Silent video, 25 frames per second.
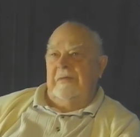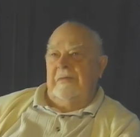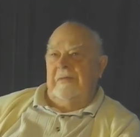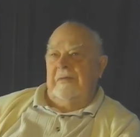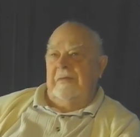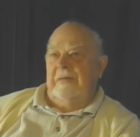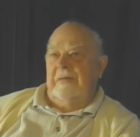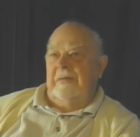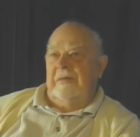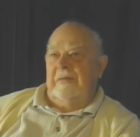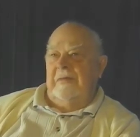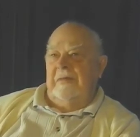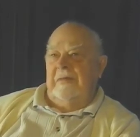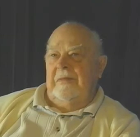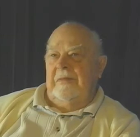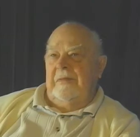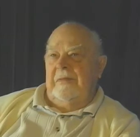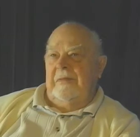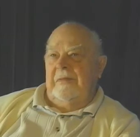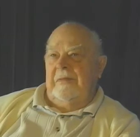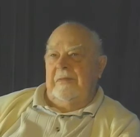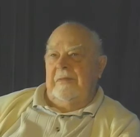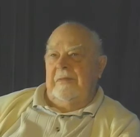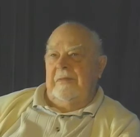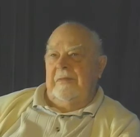
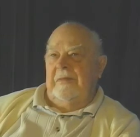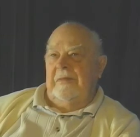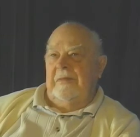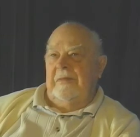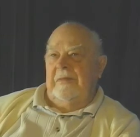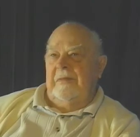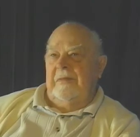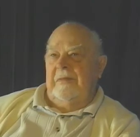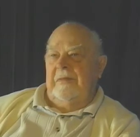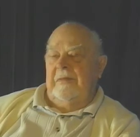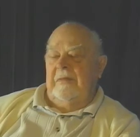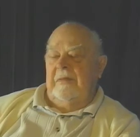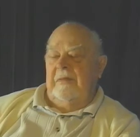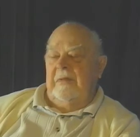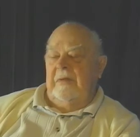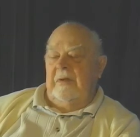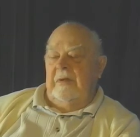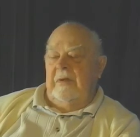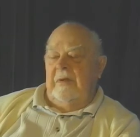[no speech]